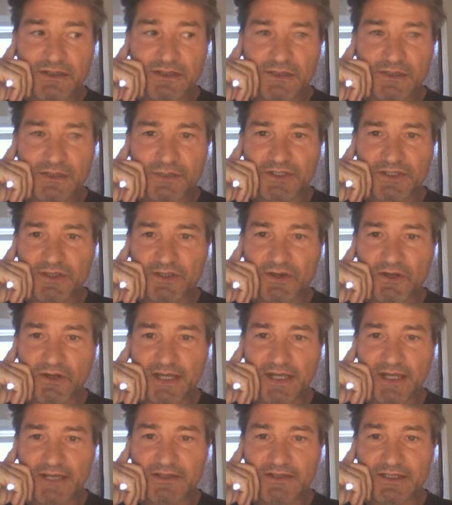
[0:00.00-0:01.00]
But to
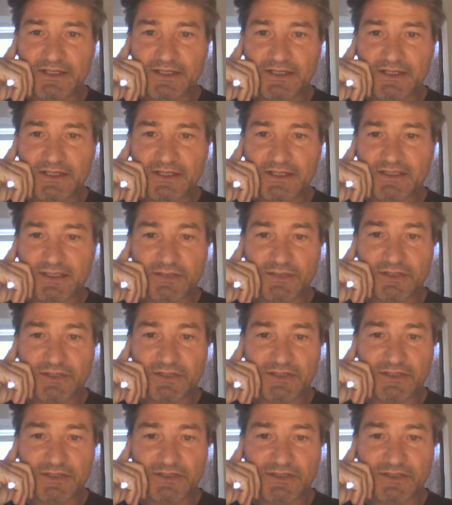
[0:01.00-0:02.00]
call atheists silly
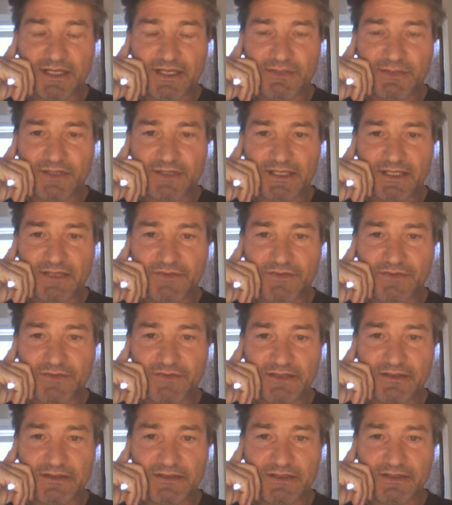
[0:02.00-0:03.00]
because they believe
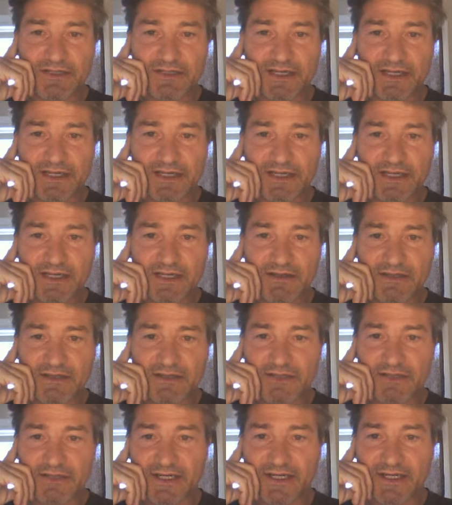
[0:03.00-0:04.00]
in in,
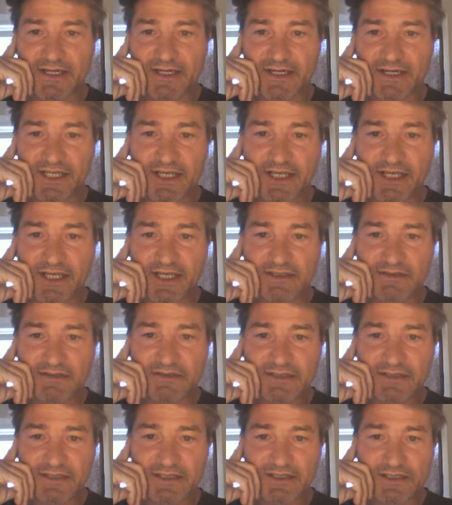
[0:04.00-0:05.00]
in random chance
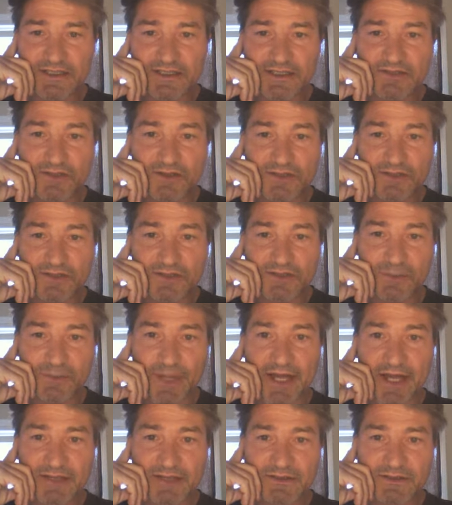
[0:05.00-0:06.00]
is also
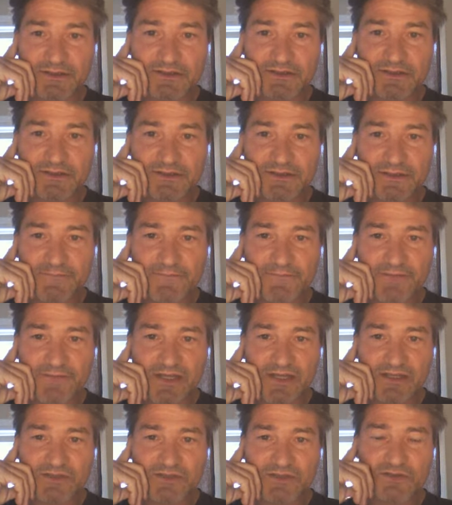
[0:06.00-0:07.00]
biased.
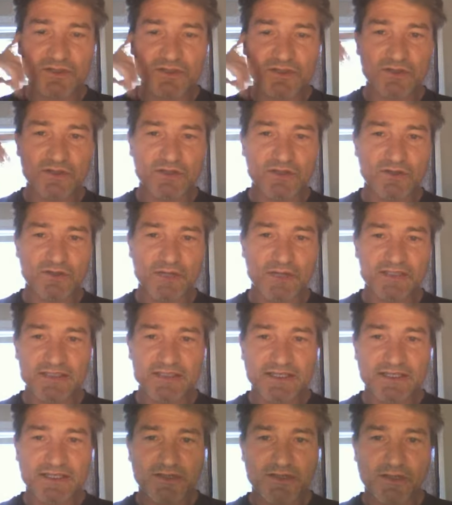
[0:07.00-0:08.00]
So the, the
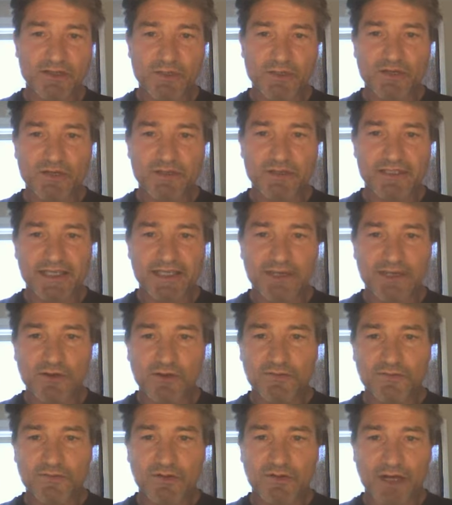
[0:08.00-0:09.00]
question here, are we going to get
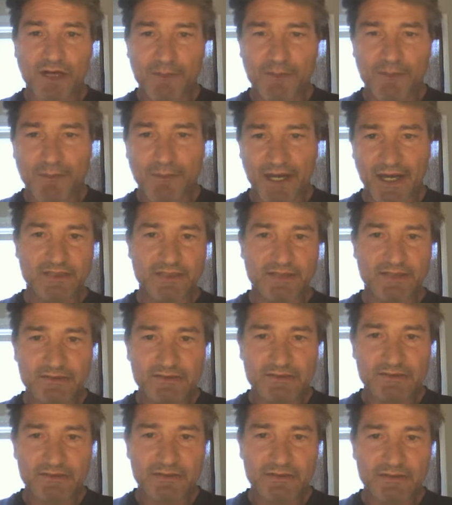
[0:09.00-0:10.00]
over our bias
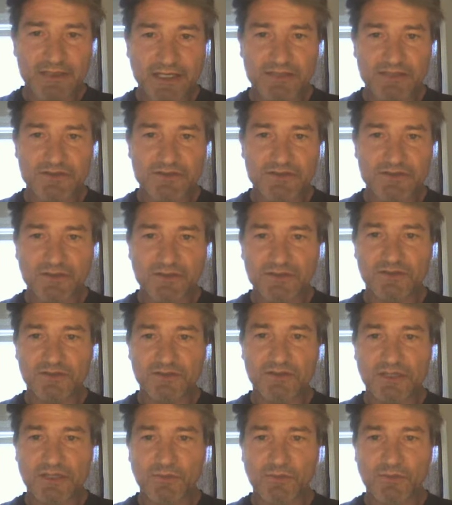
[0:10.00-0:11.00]
and start to
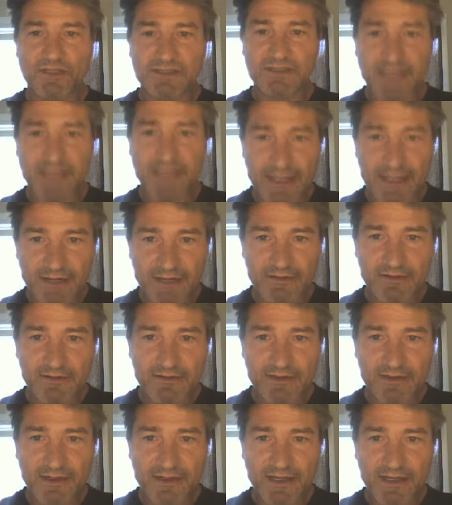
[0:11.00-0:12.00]
look at what's there
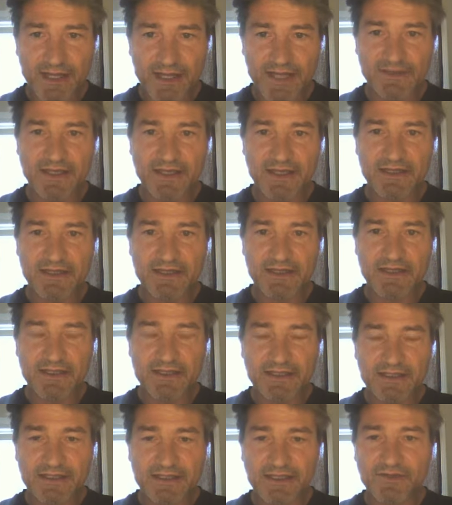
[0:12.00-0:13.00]
and then
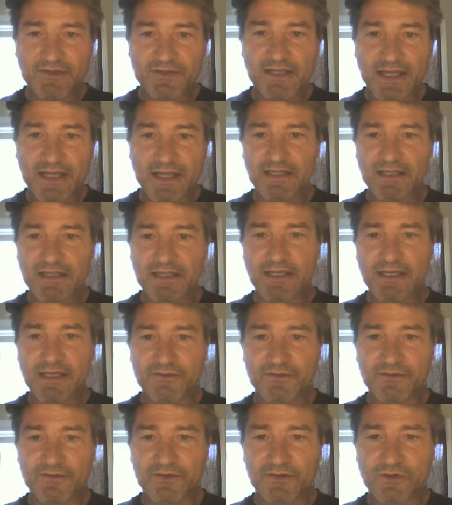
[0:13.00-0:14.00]
live and let
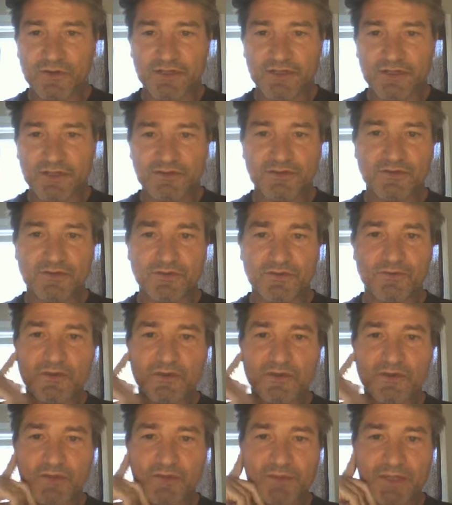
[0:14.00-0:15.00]
live according to
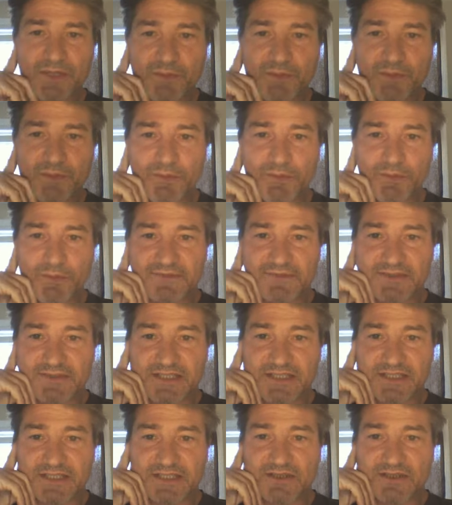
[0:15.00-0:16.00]
what people believe
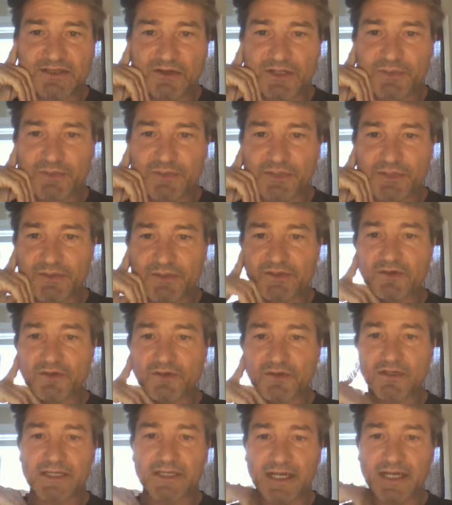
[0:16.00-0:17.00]
instead of calling people
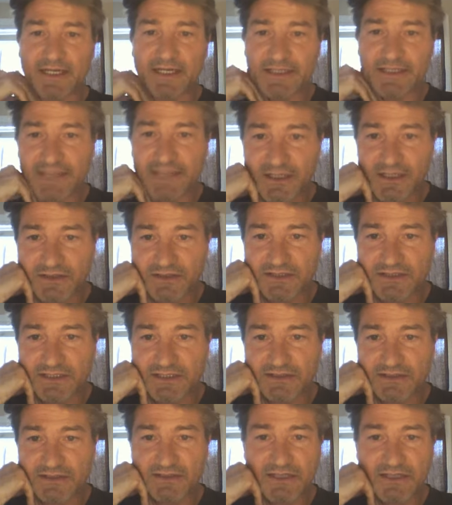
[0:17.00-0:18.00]
totally
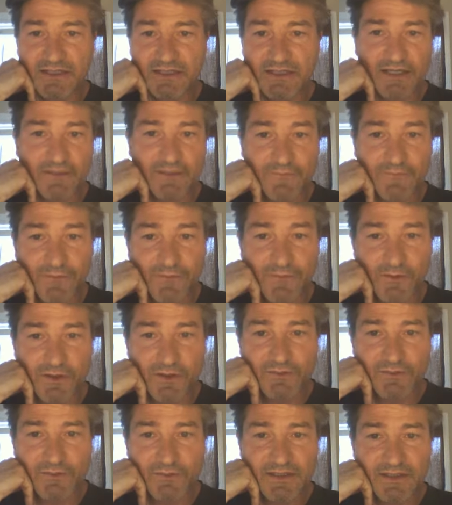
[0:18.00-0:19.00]
unintelligent,
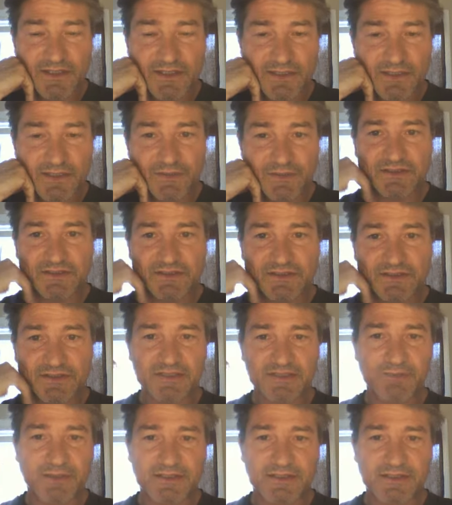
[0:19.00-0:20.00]
uninformed, because
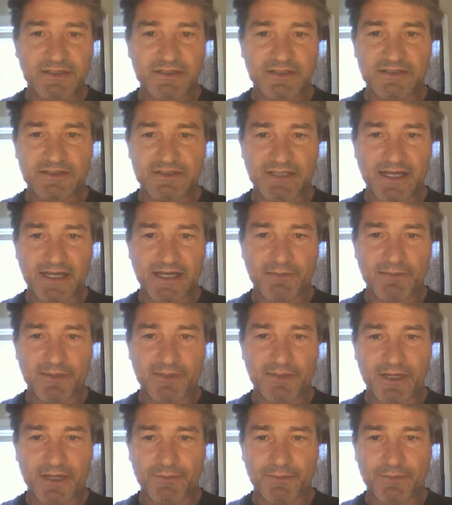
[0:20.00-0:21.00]
this this is now
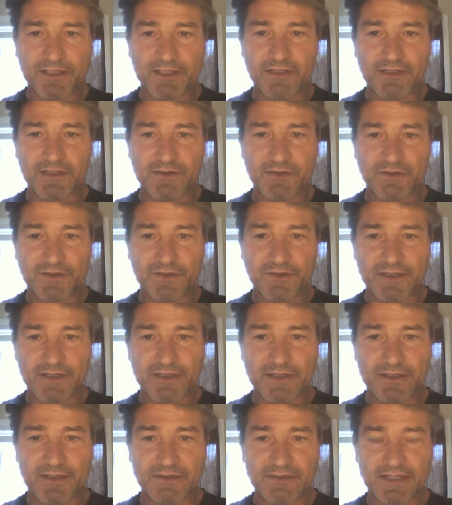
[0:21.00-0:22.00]
a political thing
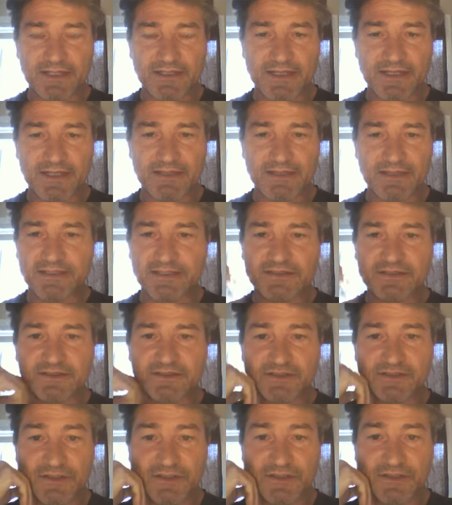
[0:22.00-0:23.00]
that, that
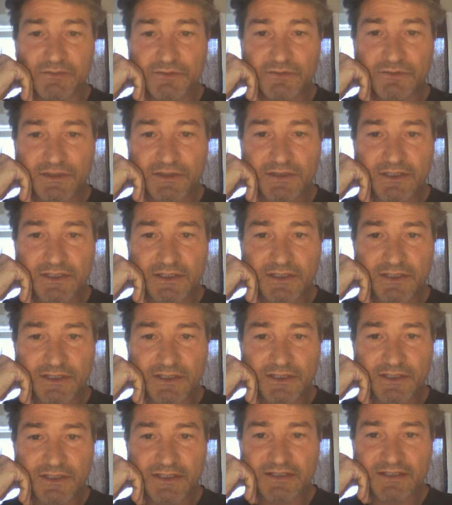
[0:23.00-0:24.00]
atheists do.
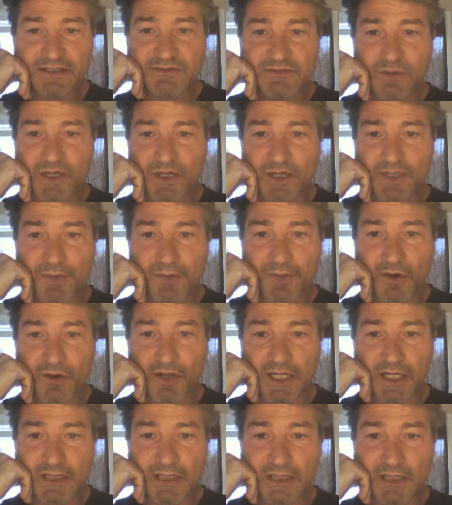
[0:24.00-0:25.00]
That's quite appalling.